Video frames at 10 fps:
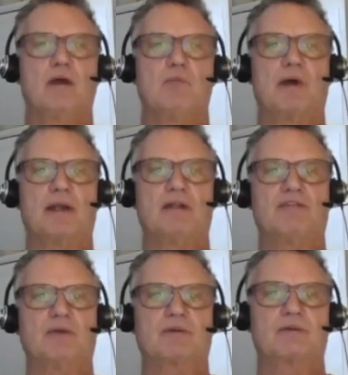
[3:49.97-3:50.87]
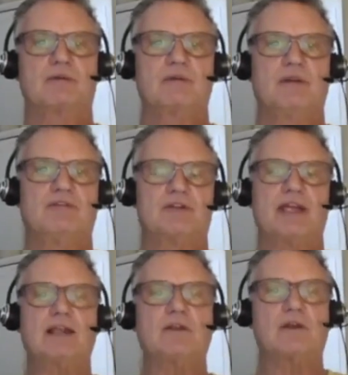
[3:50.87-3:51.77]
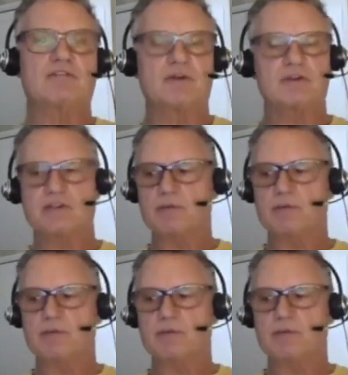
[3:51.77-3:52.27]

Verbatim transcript: But if you'll if you take a look at First